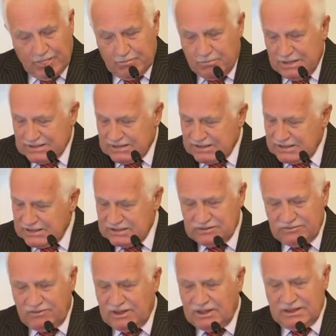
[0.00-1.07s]
but as
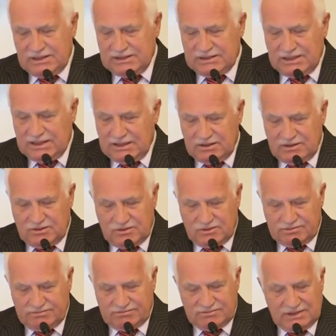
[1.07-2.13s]
far as I
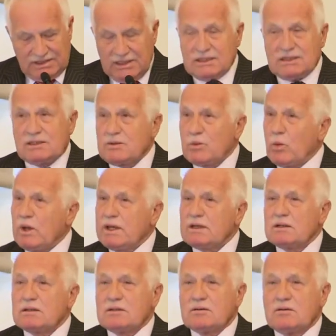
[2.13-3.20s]
know, it
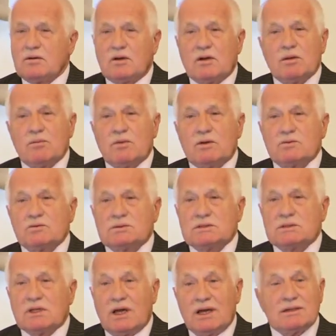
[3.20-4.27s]
went
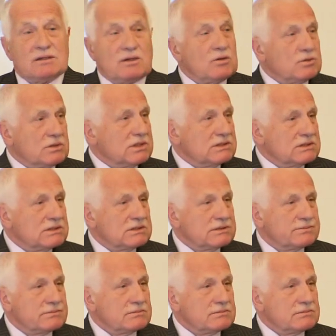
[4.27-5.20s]
almost unnoticed.